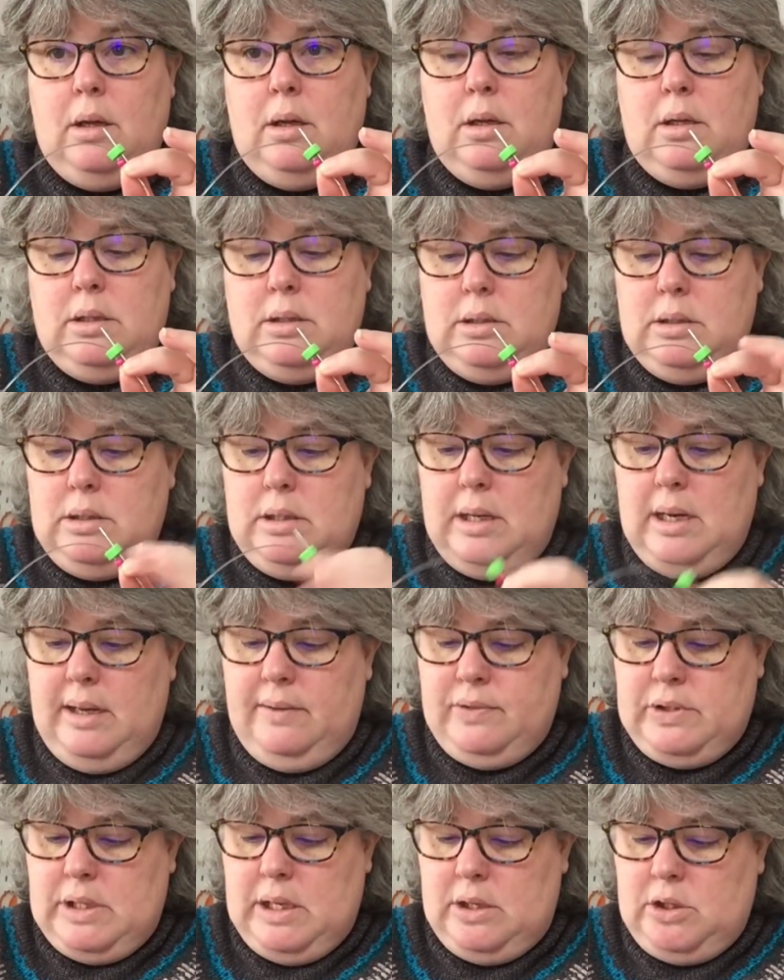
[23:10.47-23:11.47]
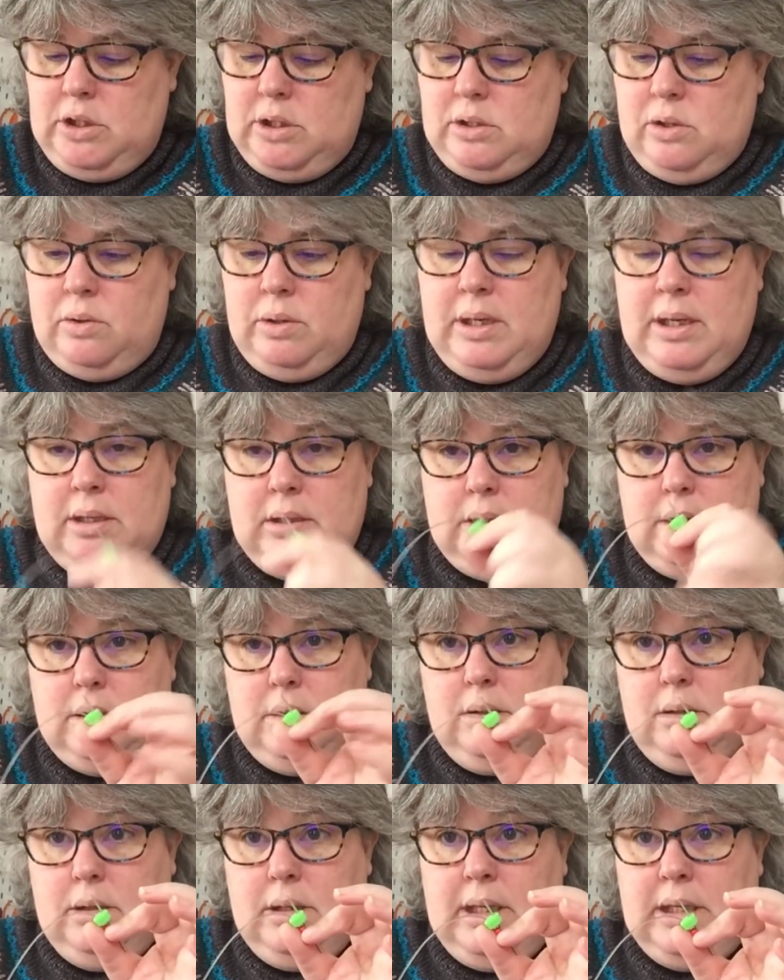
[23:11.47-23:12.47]
sleeve stitches on
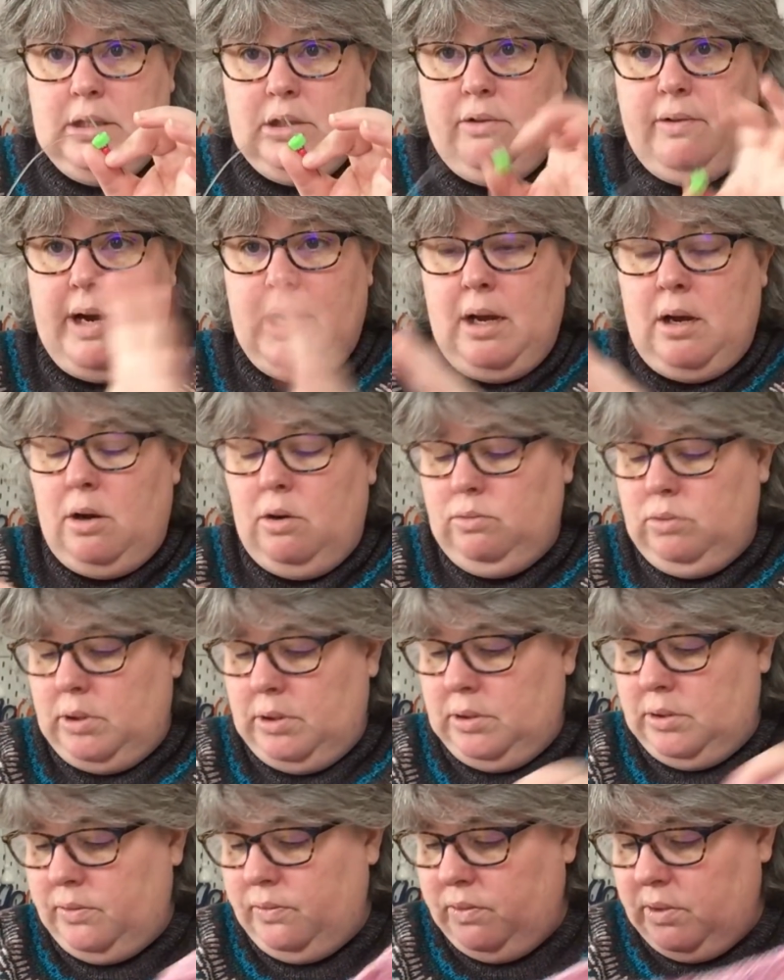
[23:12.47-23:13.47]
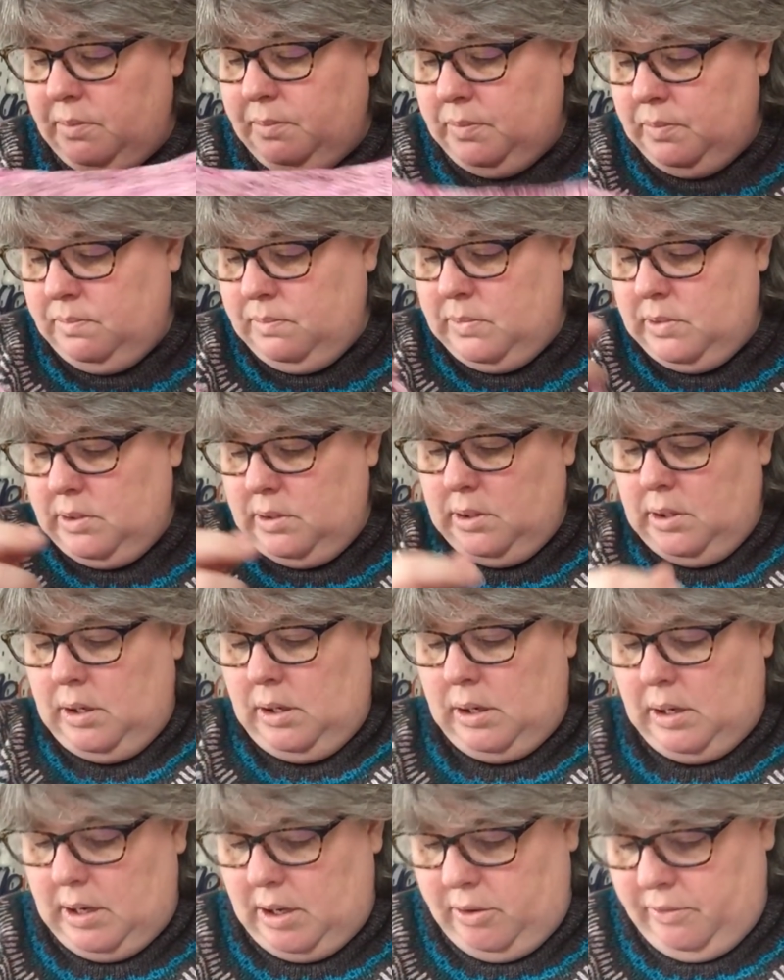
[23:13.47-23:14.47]
these great holders from
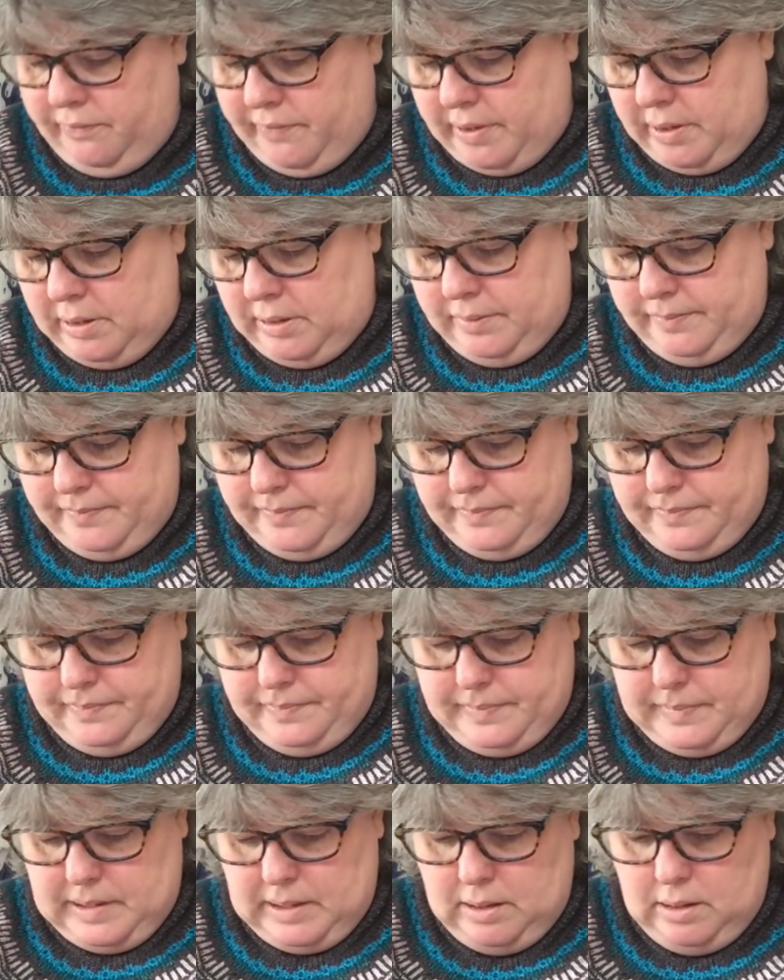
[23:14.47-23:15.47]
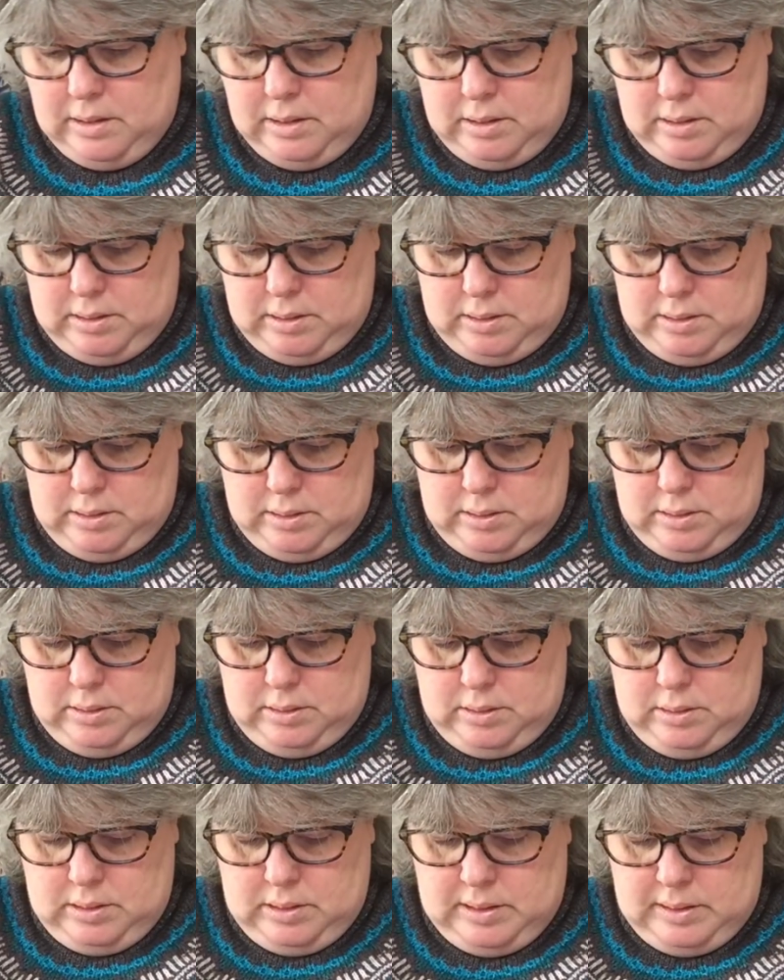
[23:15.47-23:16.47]
Clover.
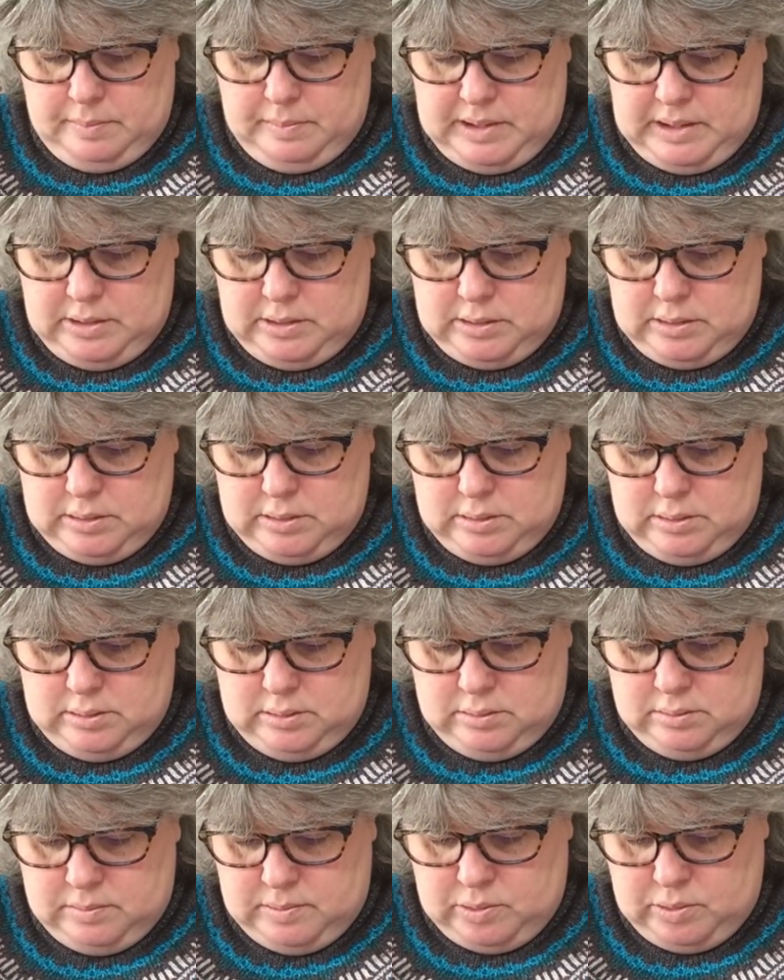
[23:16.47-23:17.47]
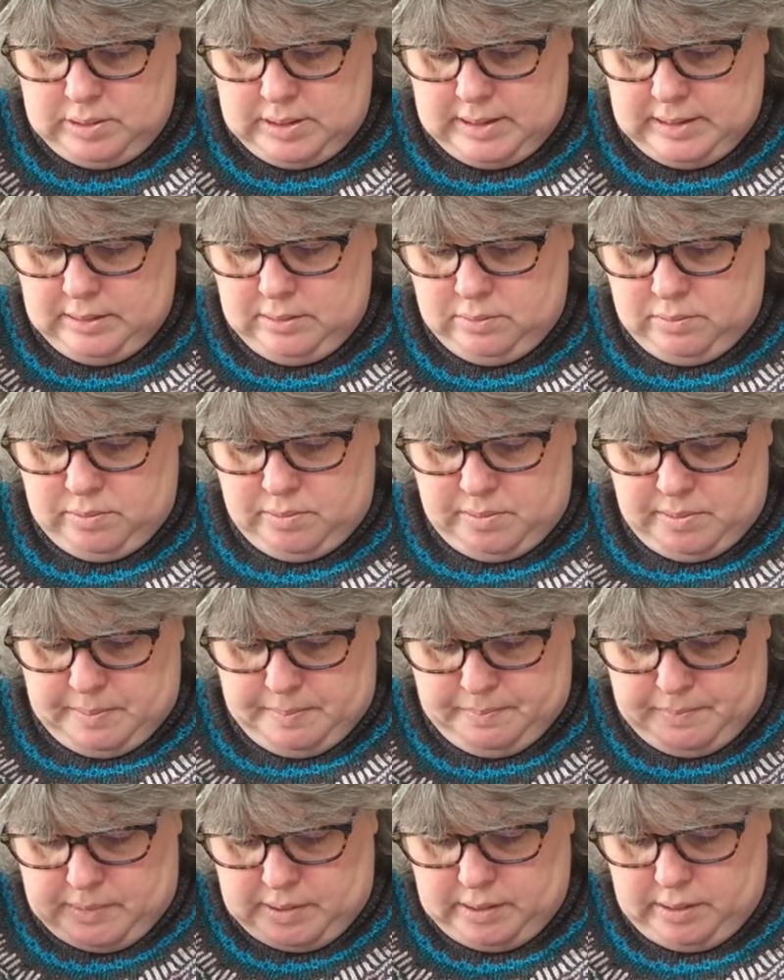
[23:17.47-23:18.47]
Let me just I tangled on my
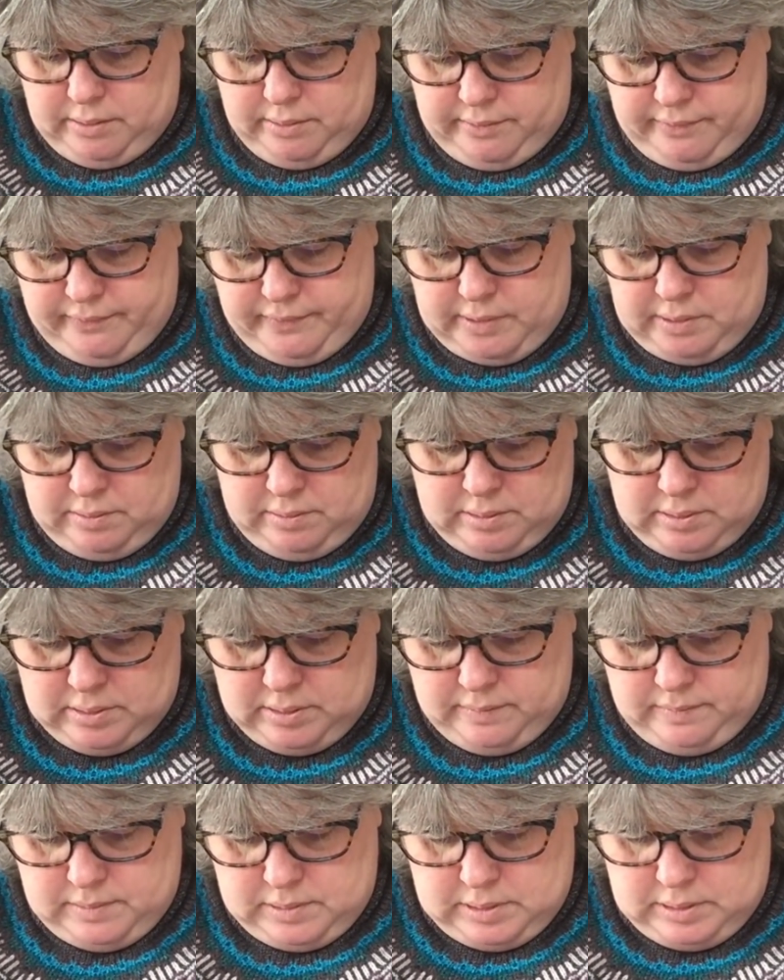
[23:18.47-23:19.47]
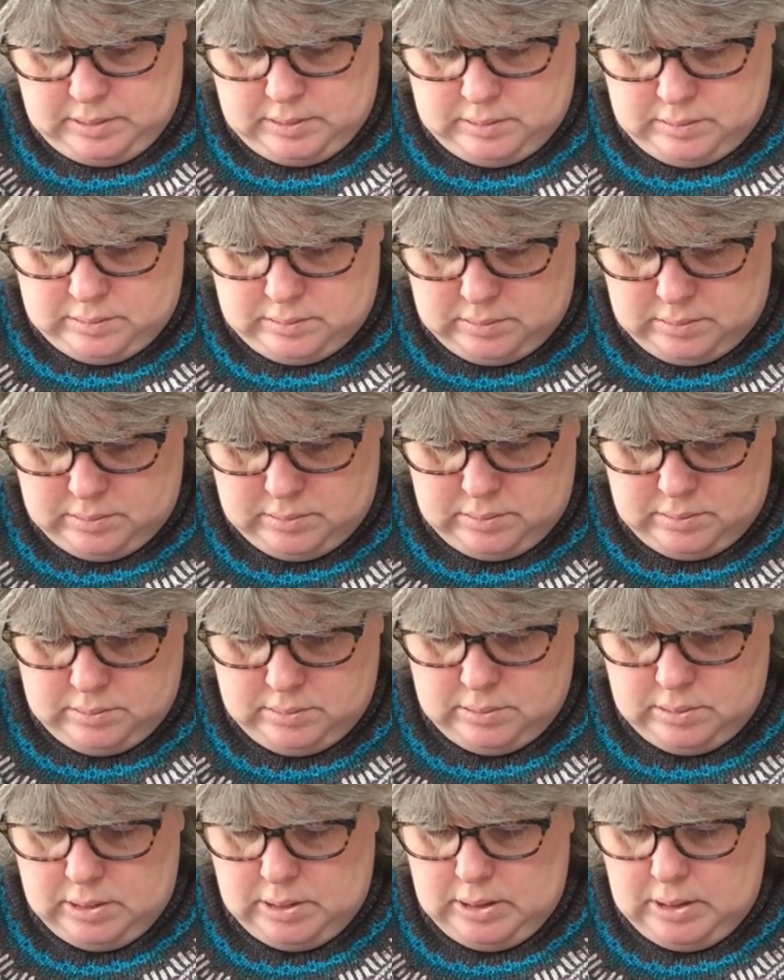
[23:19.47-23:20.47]
microphone and everything. Oh.
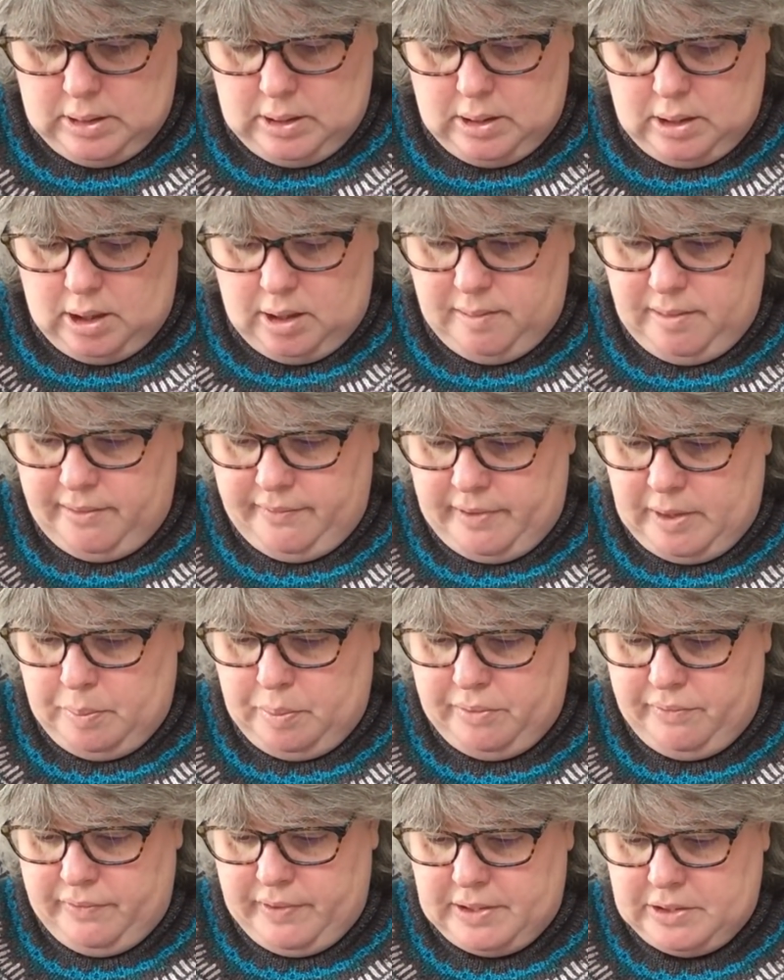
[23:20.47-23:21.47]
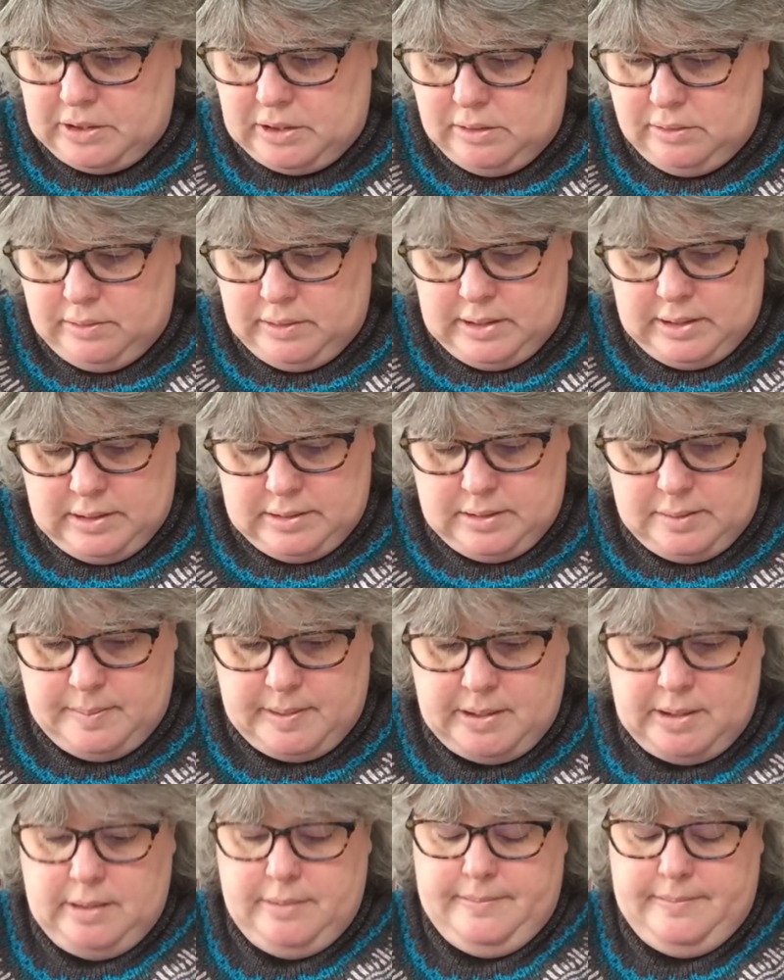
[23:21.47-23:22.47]
I'm not very professional at this, am I?